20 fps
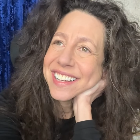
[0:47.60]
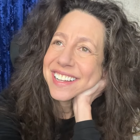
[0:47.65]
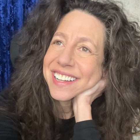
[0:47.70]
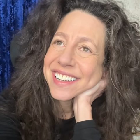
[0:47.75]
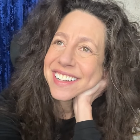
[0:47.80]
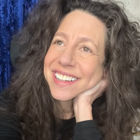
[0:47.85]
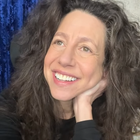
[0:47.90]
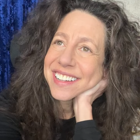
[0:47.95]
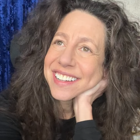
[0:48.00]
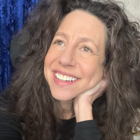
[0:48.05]

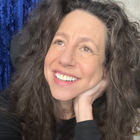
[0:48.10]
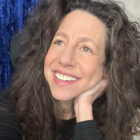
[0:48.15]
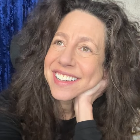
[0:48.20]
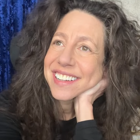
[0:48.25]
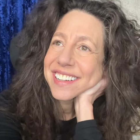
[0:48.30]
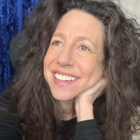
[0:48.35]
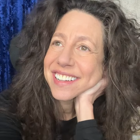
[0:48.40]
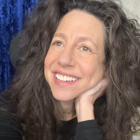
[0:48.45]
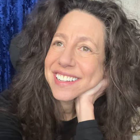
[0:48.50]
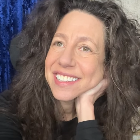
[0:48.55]
Ugh,
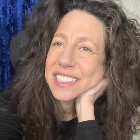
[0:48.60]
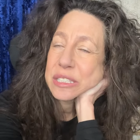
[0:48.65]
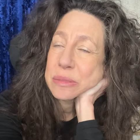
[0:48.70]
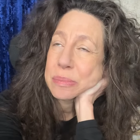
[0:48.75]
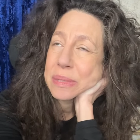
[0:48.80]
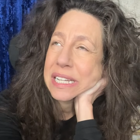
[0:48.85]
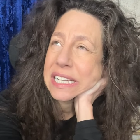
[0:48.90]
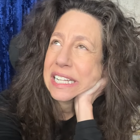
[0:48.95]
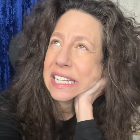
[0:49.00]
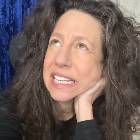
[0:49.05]
it's
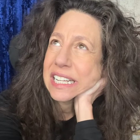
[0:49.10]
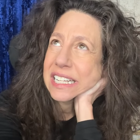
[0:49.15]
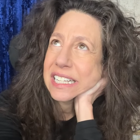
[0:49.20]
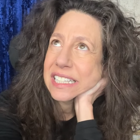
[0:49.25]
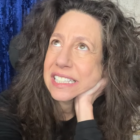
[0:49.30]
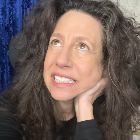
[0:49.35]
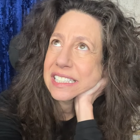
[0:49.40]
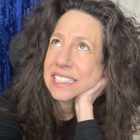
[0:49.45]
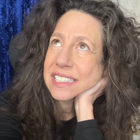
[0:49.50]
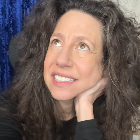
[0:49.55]
been
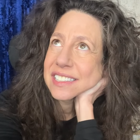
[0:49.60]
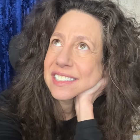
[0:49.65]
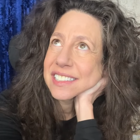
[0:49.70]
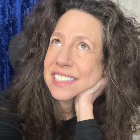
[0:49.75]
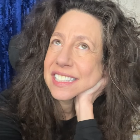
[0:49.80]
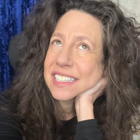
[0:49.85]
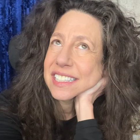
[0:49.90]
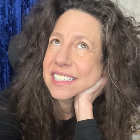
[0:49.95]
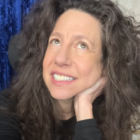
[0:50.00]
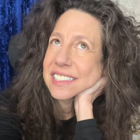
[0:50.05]
years,
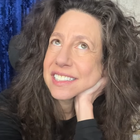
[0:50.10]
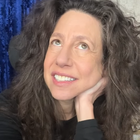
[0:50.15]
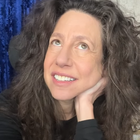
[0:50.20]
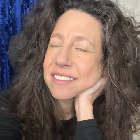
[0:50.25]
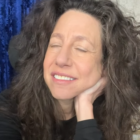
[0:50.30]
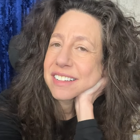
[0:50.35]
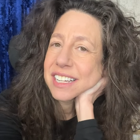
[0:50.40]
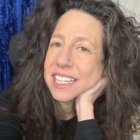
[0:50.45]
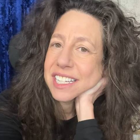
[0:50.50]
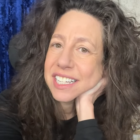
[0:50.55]
years
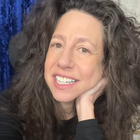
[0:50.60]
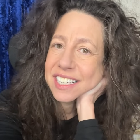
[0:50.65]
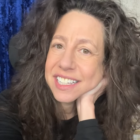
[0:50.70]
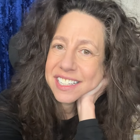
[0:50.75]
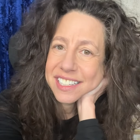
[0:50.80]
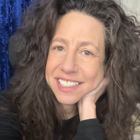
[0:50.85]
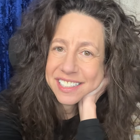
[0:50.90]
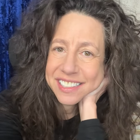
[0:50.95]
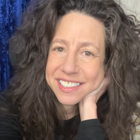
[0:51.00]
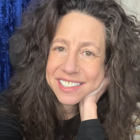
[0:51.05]
already
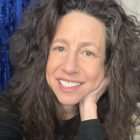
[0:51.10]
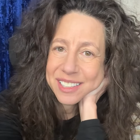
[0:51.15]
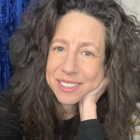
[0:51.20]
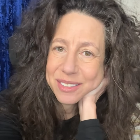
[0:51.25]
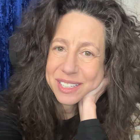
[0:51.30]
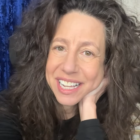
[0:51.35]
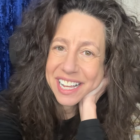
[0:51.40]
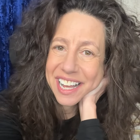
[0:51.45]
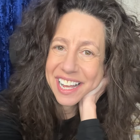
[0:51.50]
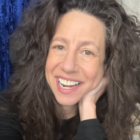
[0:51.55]
since
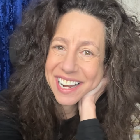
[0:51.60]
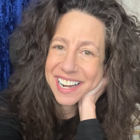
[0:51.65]
we had